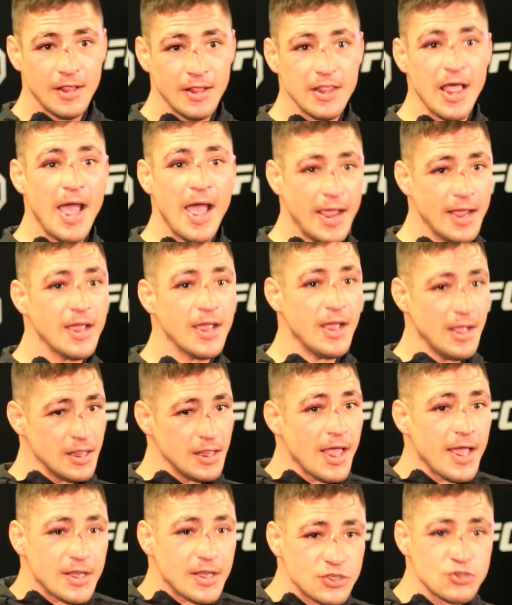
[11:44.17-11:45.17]

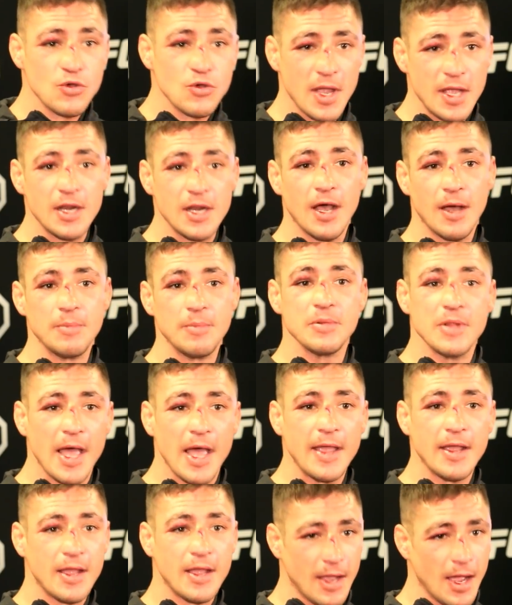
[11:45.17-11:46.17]
like straight up,
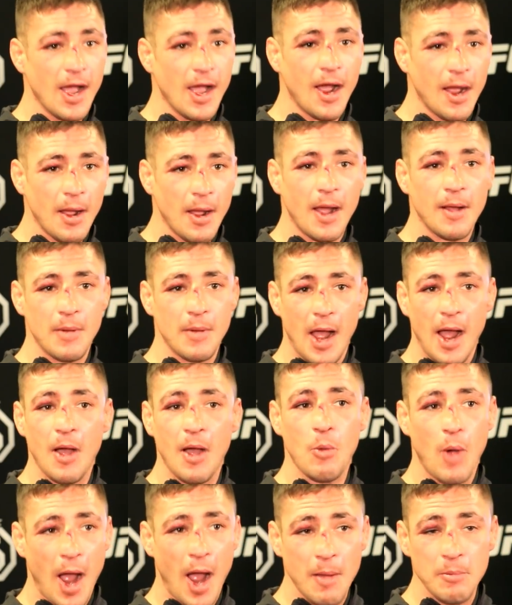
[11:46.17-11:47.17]
like
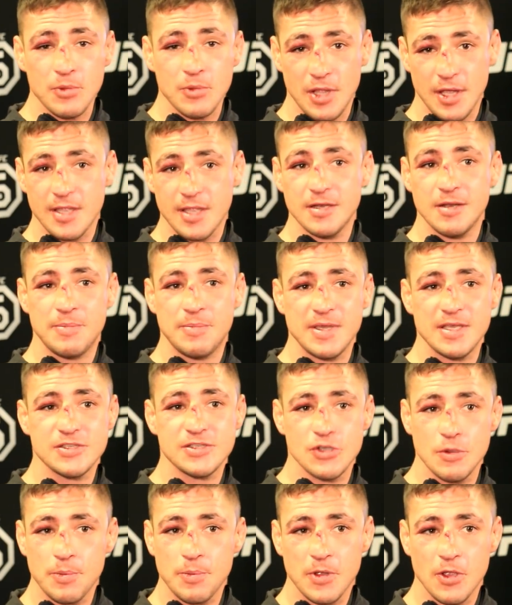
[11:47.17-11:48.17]
I'm looking to be a
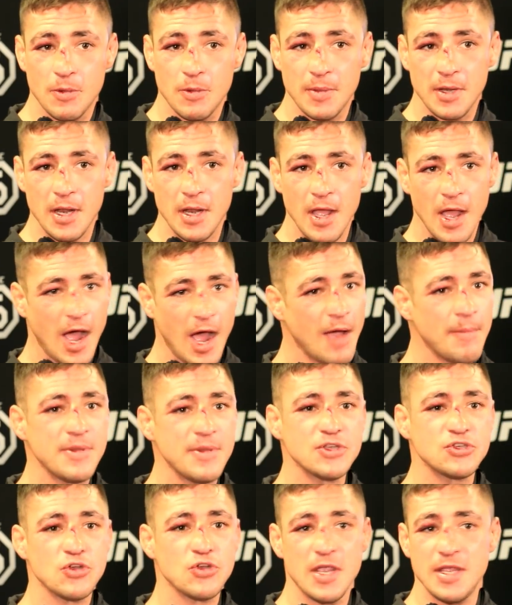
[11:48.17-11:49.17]
superhuman. I've
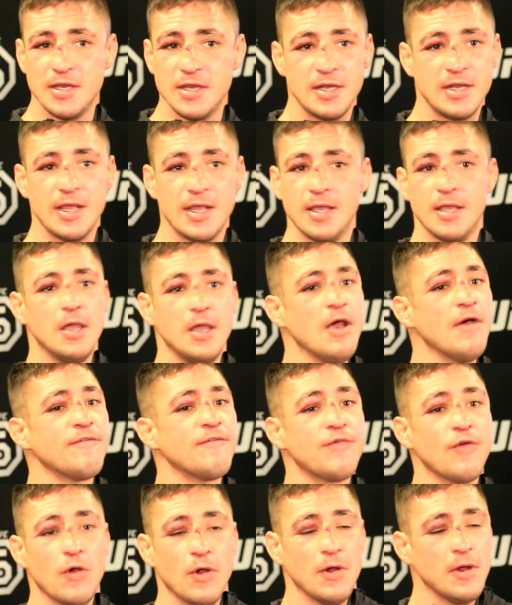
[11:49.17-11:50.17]
been training it
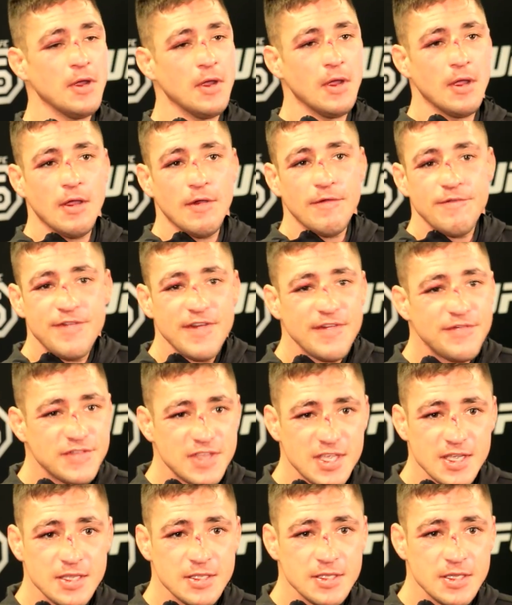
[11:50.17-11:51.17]
for
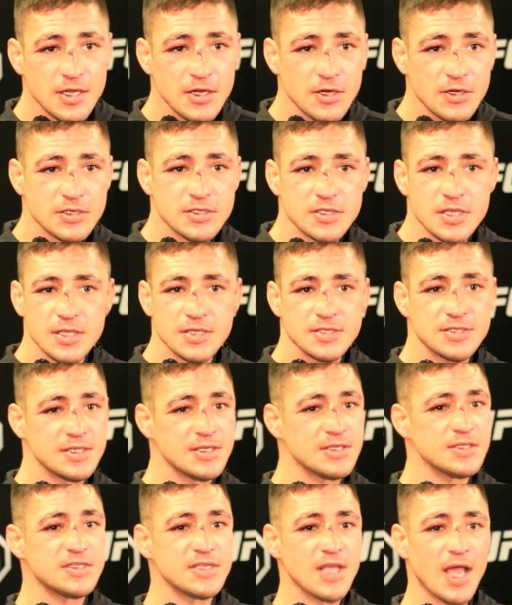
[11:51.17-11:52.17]
15 years
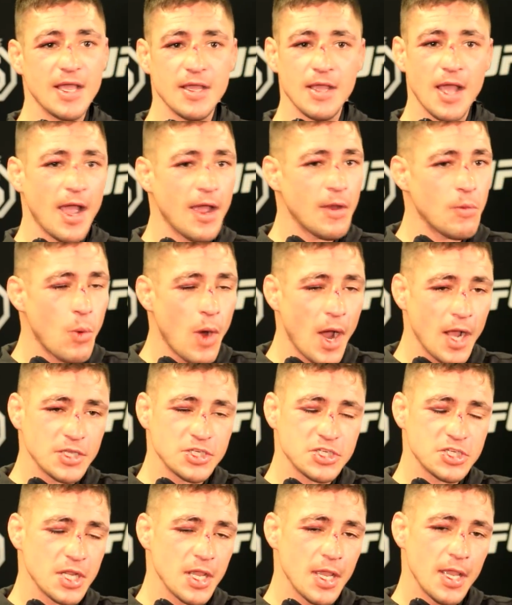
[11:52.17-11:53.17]
since I
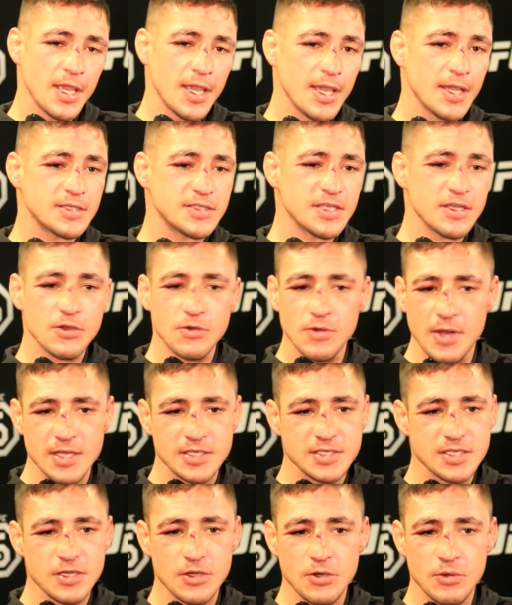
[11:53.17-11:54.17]
watched Hicks and
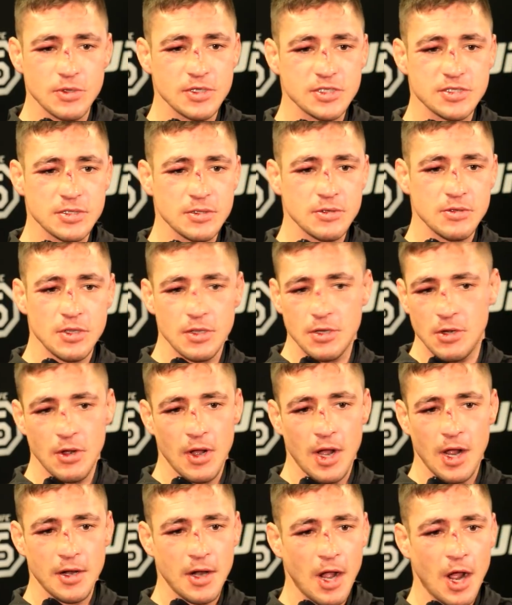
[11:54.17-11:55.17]
Gracie, who was, you know,
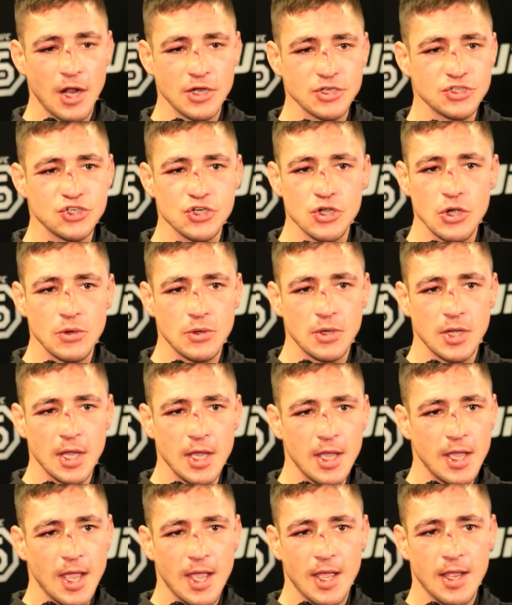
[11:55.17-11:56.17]
on Choke,
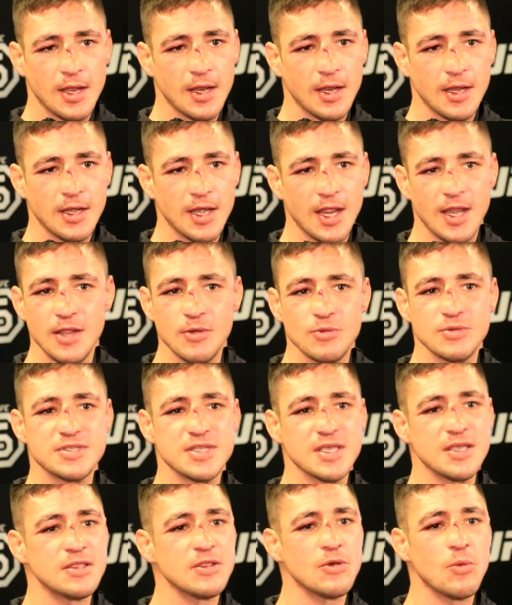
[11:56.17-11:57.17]
and he was
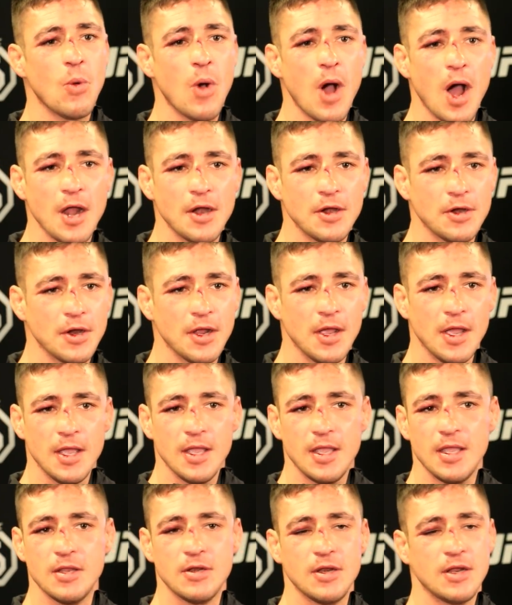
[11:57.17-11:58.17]
in the water
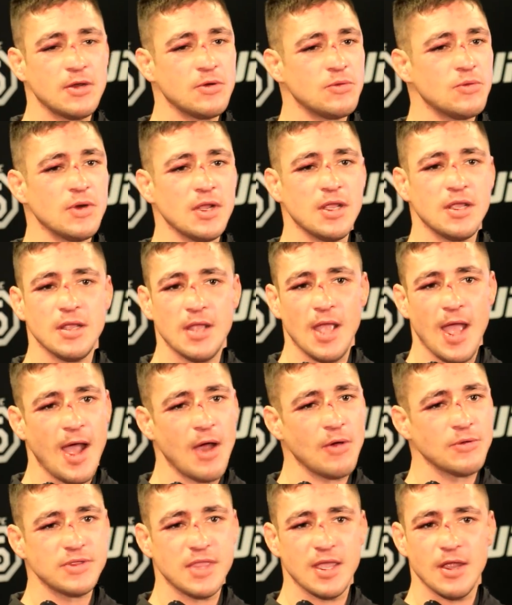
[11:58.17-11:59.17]
in
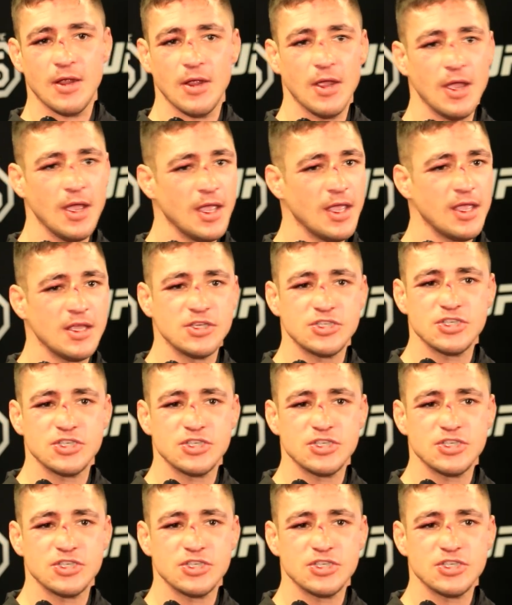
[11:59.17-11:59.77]
out there in